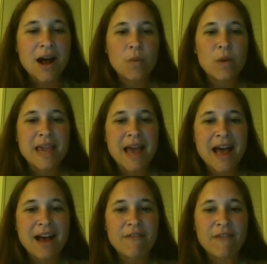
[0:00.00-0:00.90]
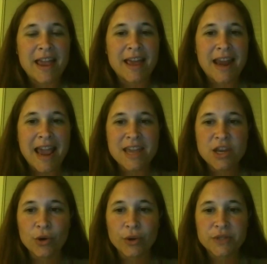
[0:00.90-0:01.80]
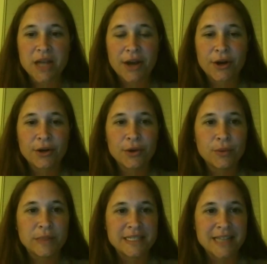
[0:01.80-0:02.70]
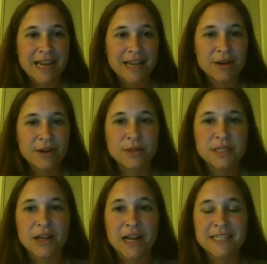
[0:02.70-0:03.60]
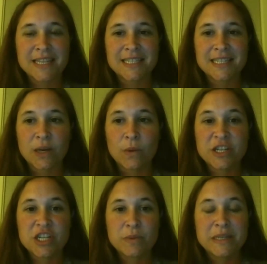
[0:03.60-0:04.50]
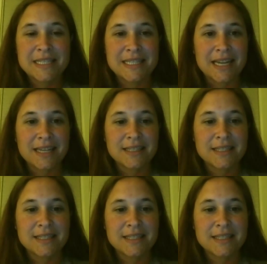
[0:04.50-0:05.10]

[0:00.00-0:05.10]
we have an 8-year-old daughter who was diagnosed autistic when she was 6.